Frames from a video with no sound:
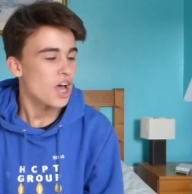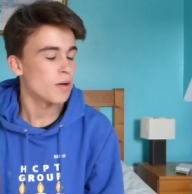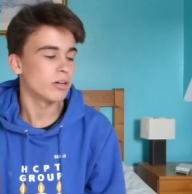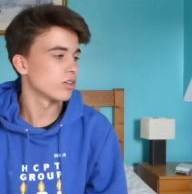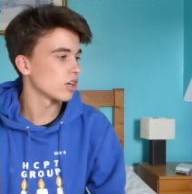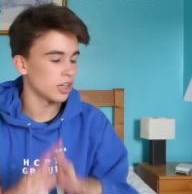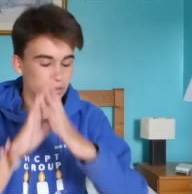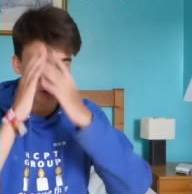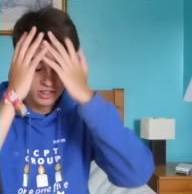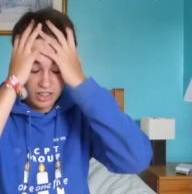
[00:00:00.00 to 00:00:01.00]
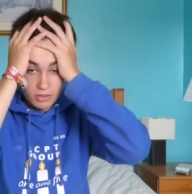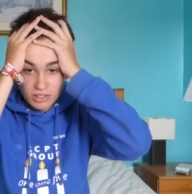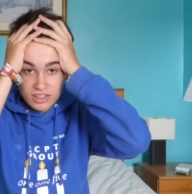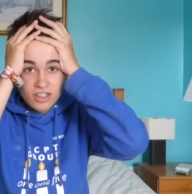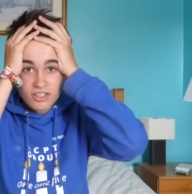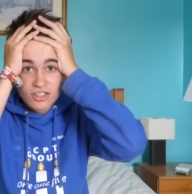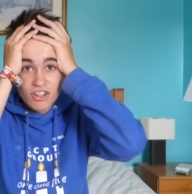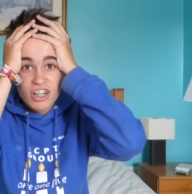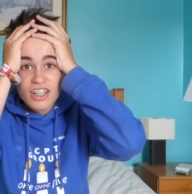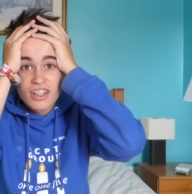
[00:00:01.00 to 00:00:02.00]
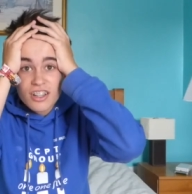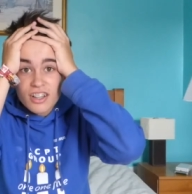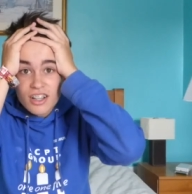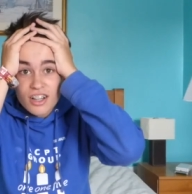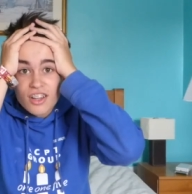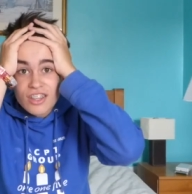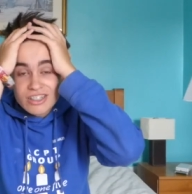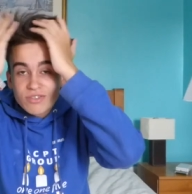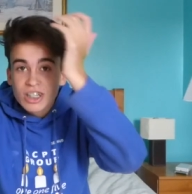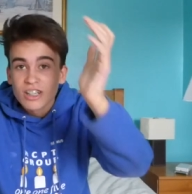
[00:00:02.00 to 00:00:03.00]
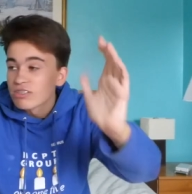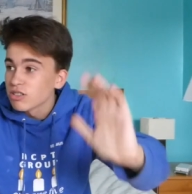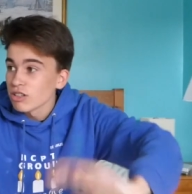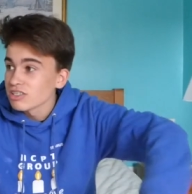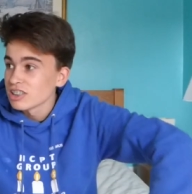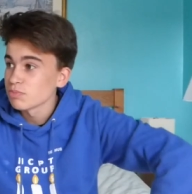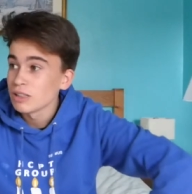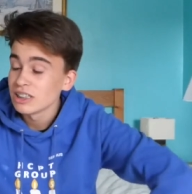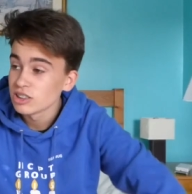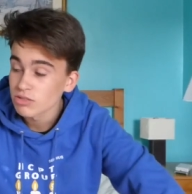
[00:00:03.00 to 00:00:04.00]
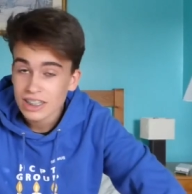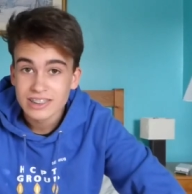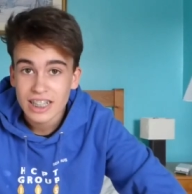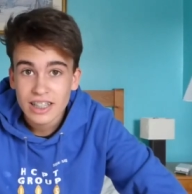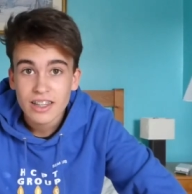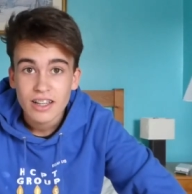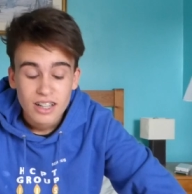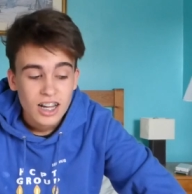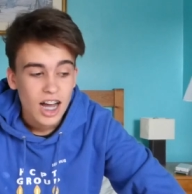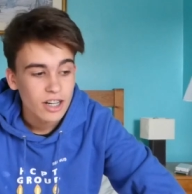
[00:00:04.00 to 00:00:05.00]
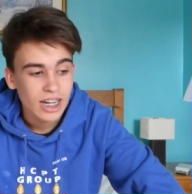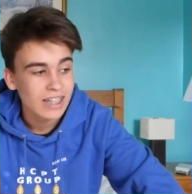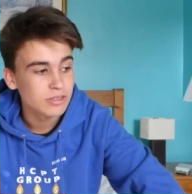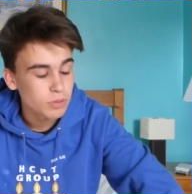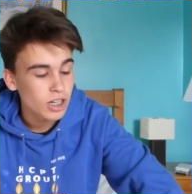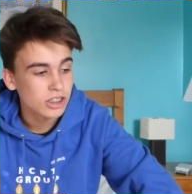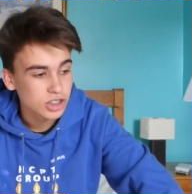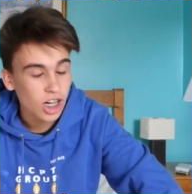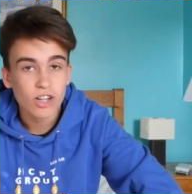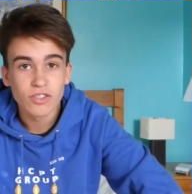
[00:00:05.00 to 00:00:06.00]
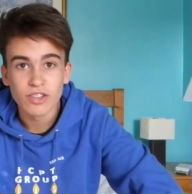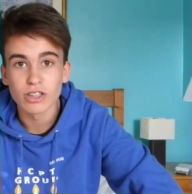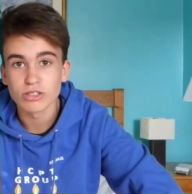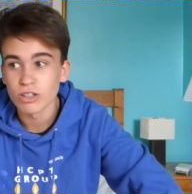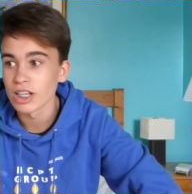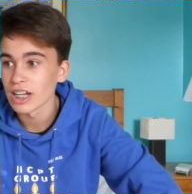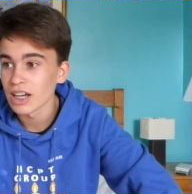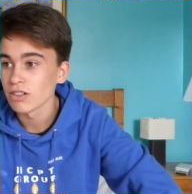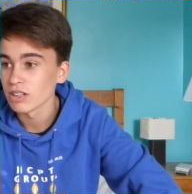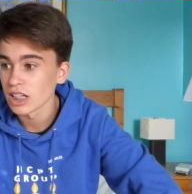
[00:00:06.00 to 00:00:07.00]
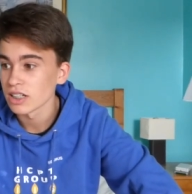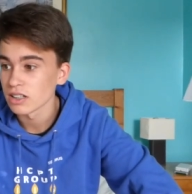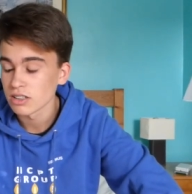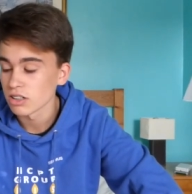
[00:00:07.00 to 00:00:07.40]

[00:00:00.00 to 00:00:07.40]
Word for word: Oh my god, I'm just, I'm just so sorry. This video has lost its PG rating. I'm gonna have to put a child filter on it now. Like,